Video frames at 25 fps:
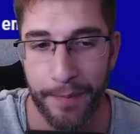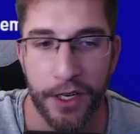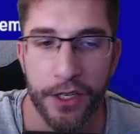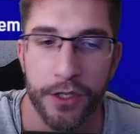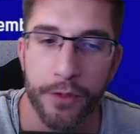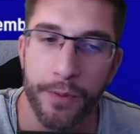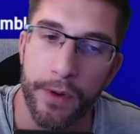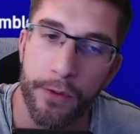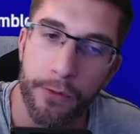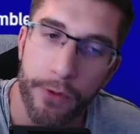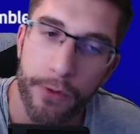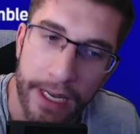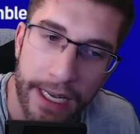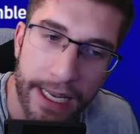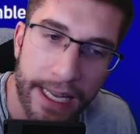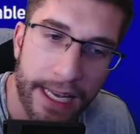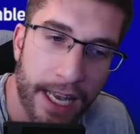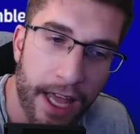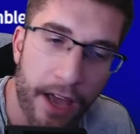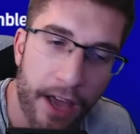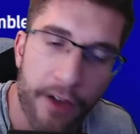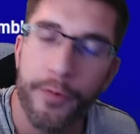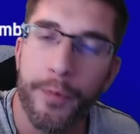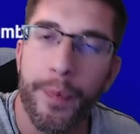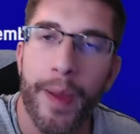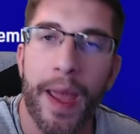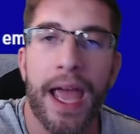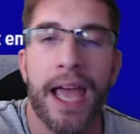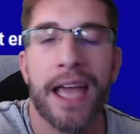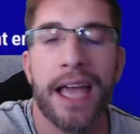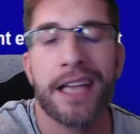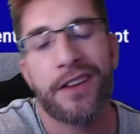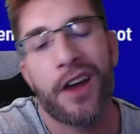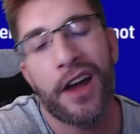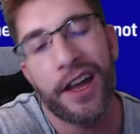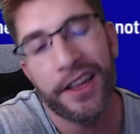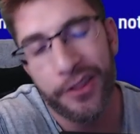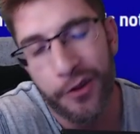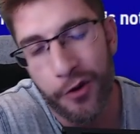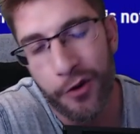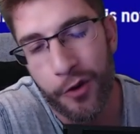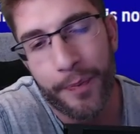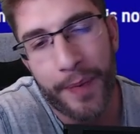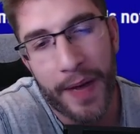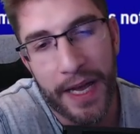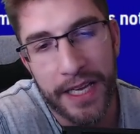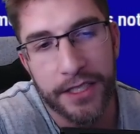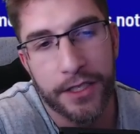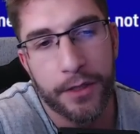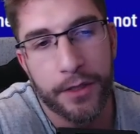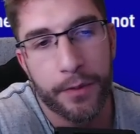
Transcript: because we really love PES, I thought PES